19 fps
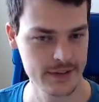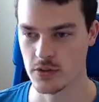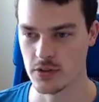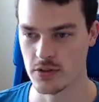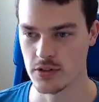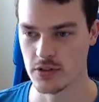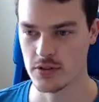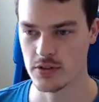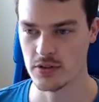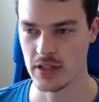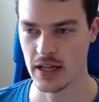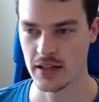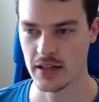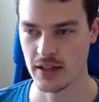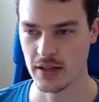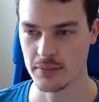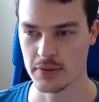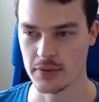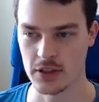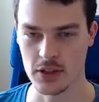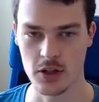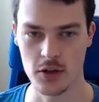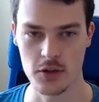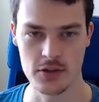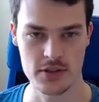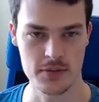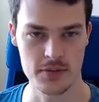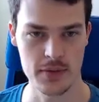To do that, I'm going to go
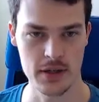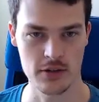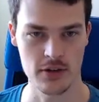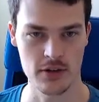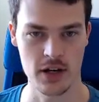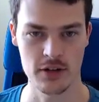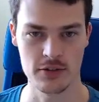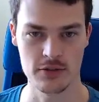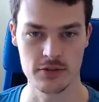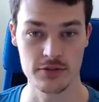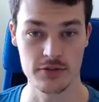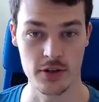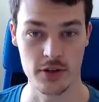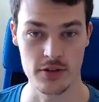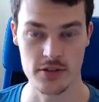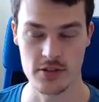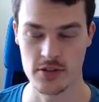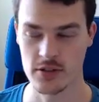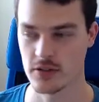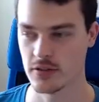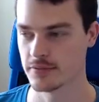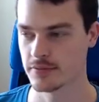into my ground first.